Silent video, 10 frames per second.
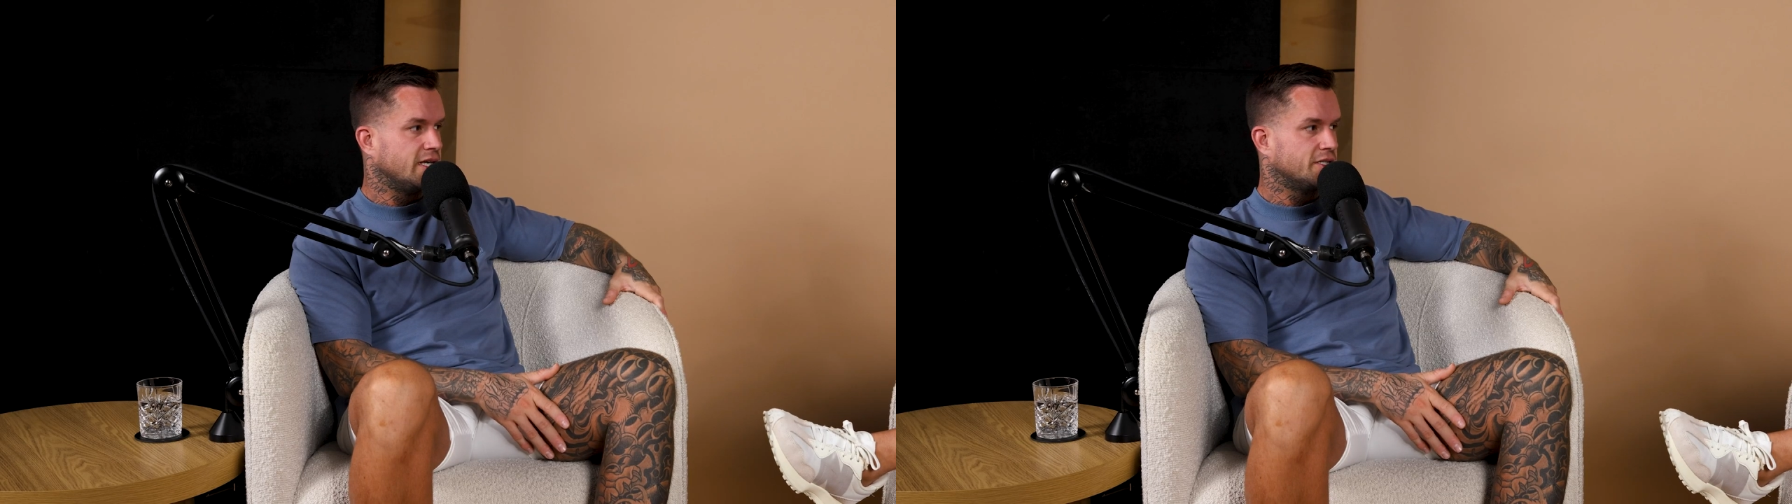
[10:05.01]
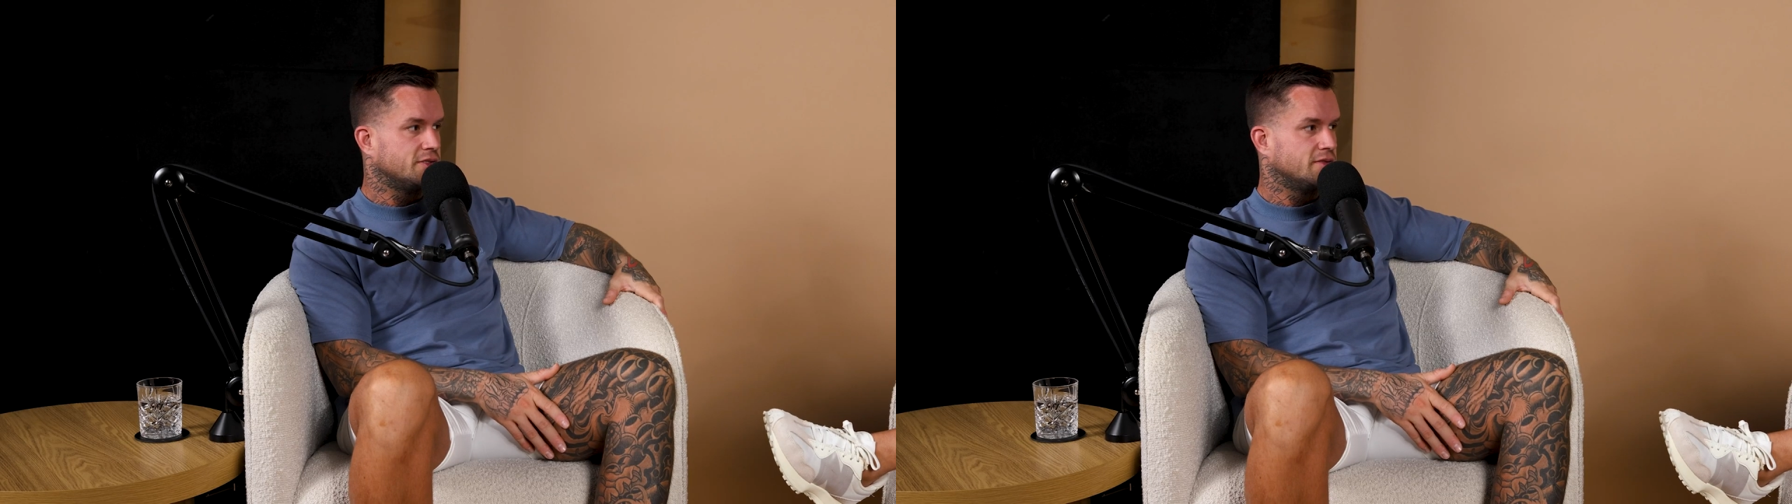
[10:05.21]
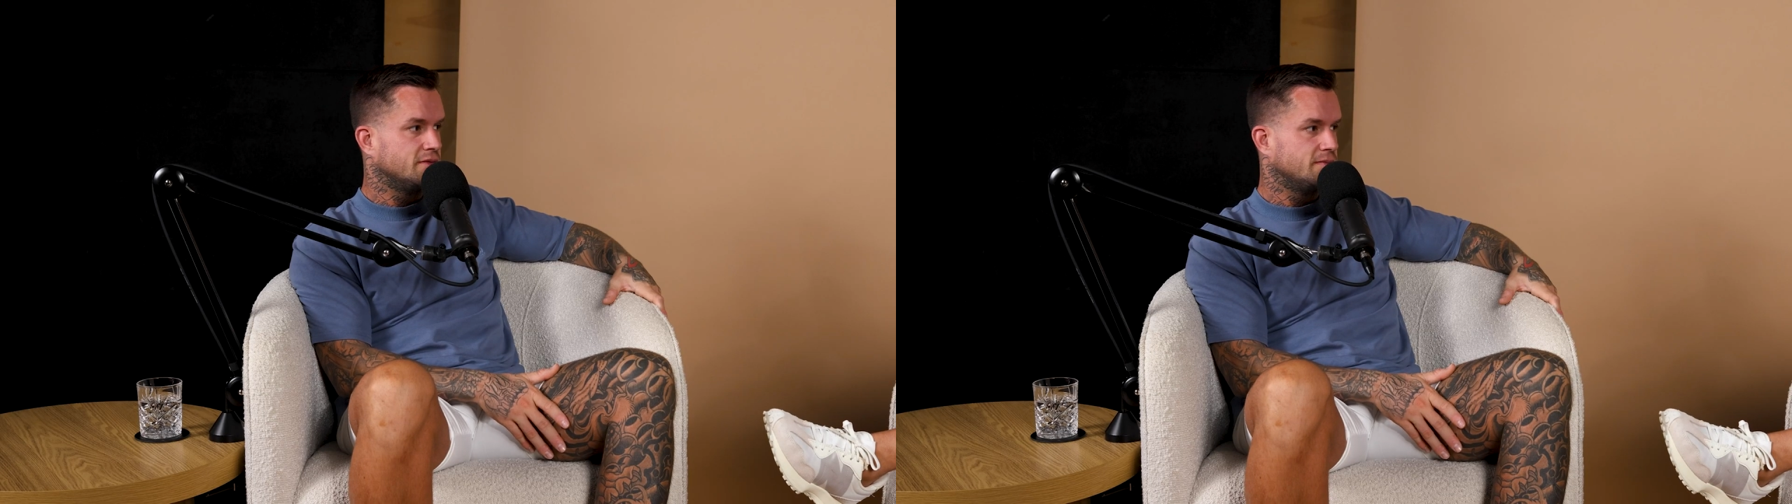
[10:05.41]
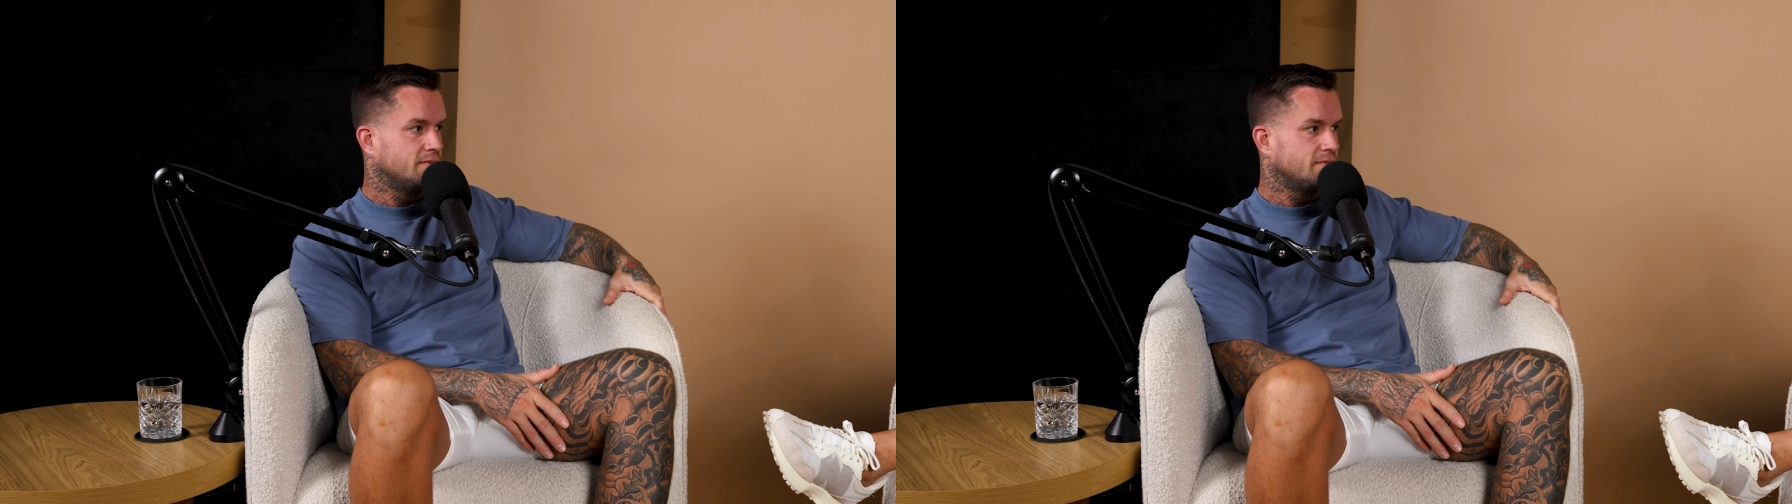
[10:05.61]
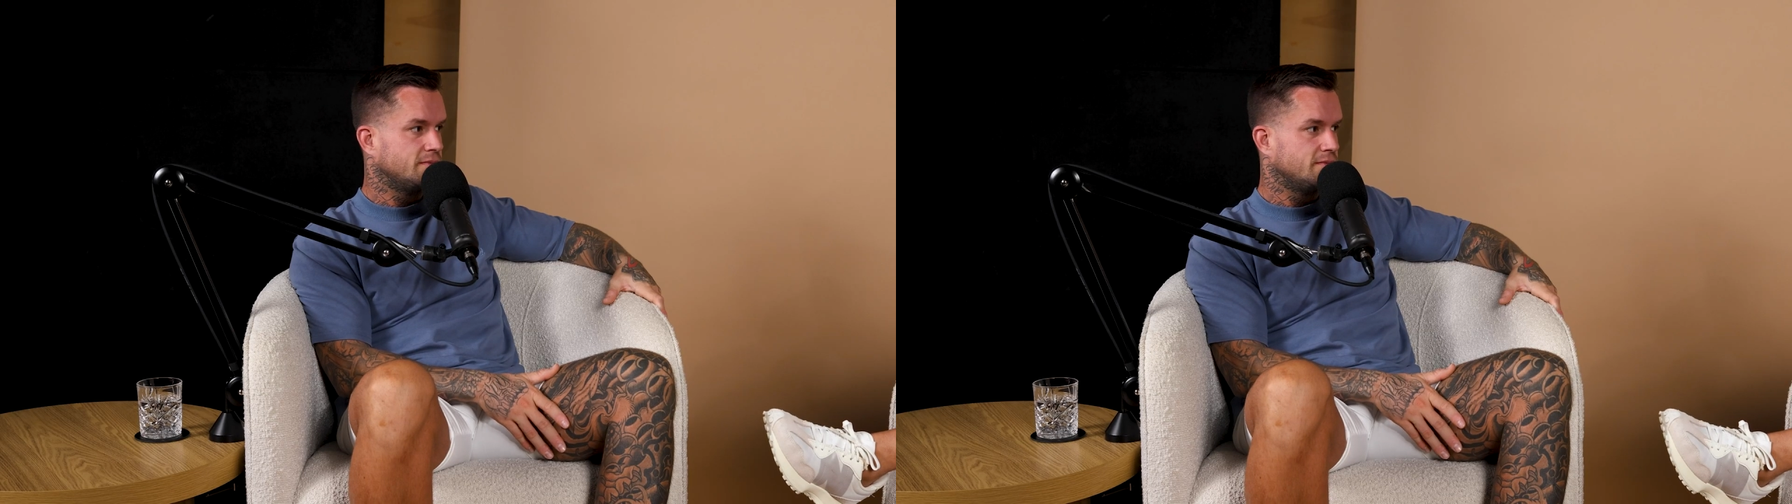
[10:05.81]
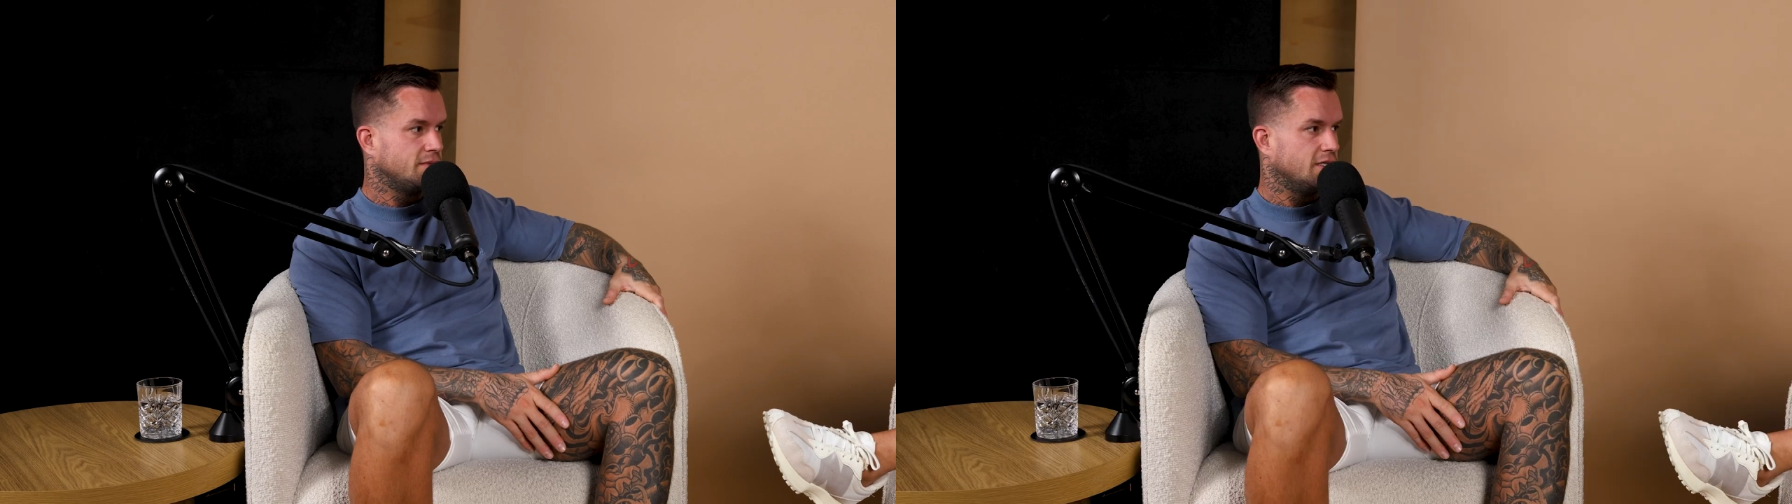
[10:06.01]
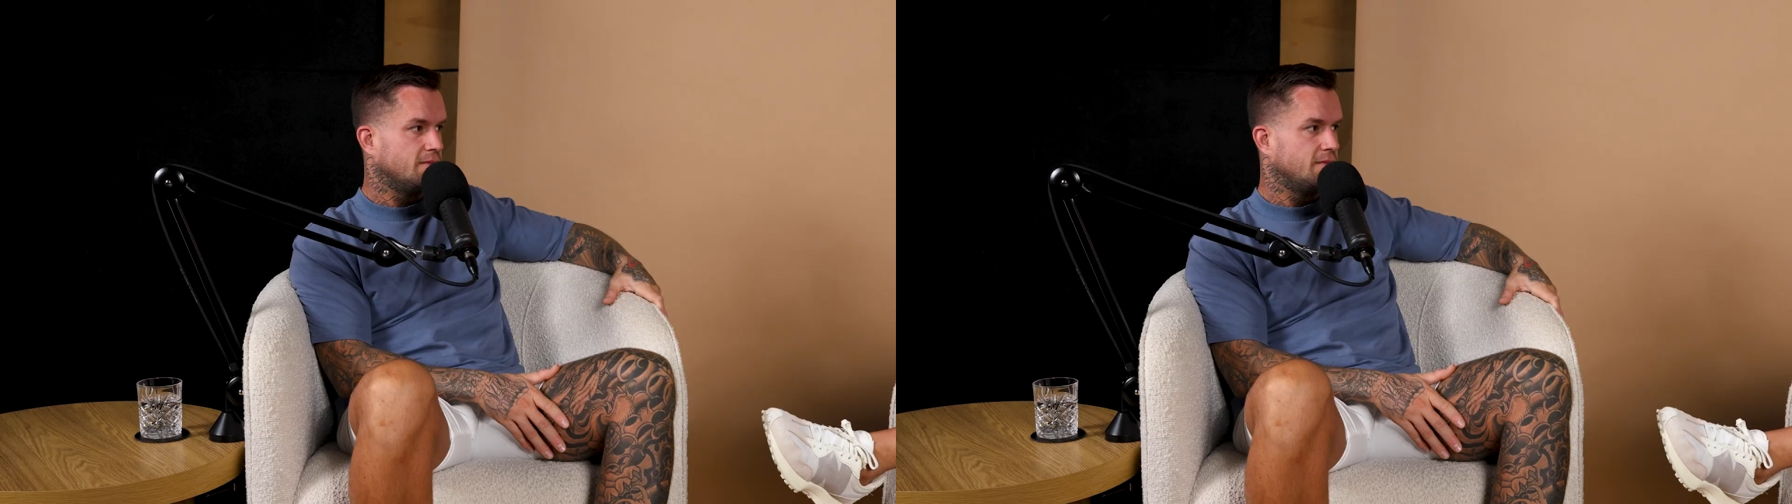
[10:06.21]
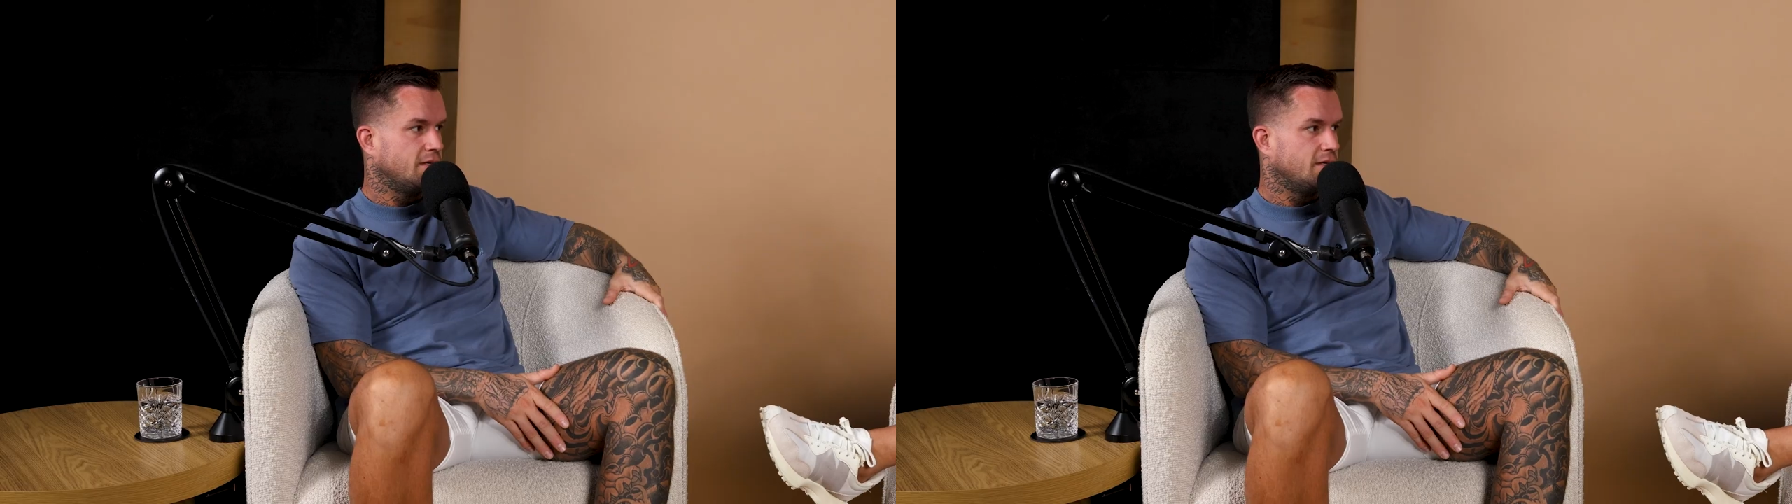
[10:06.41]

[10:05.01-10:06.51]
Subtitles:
connection. Yeah.